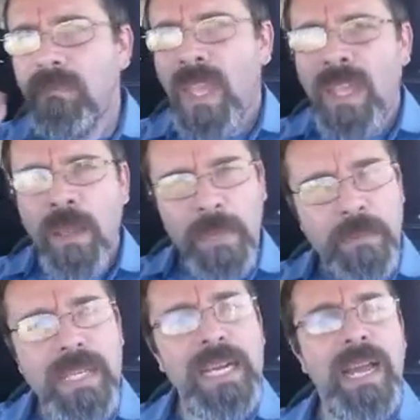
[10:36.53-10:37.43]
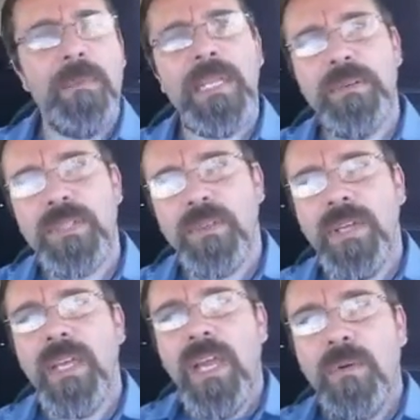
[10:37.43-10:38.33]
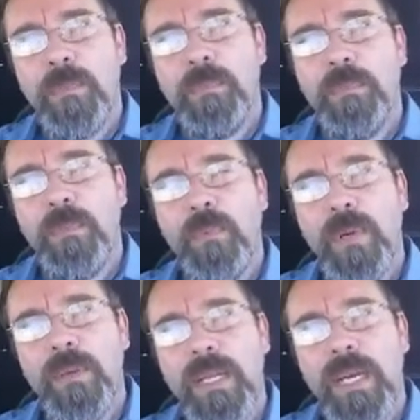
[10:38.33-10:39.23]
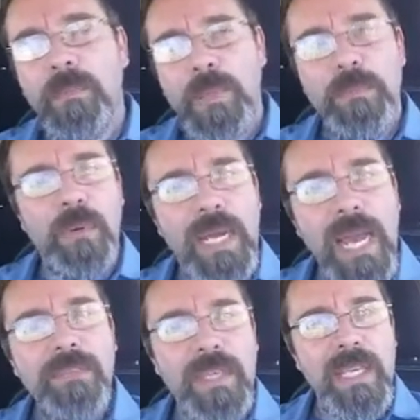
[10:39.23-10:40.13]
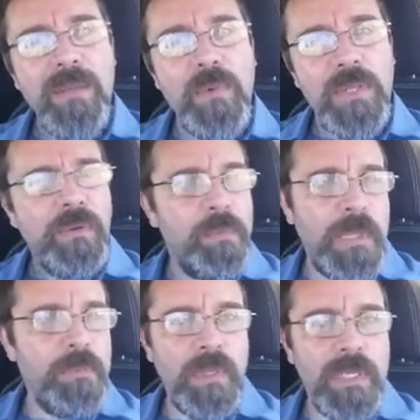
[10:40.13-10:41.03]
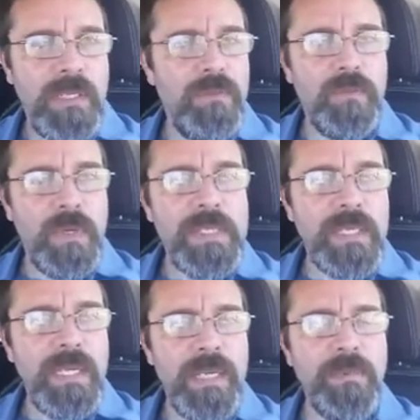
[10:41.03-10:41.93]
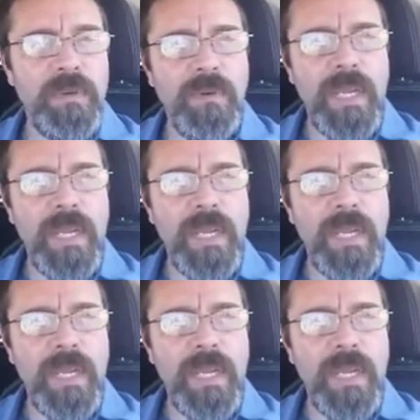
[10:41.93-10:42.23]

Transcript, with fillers: But anyway, that common language of Greek, when people got the Hebrew, there were people that could translate Hebrew,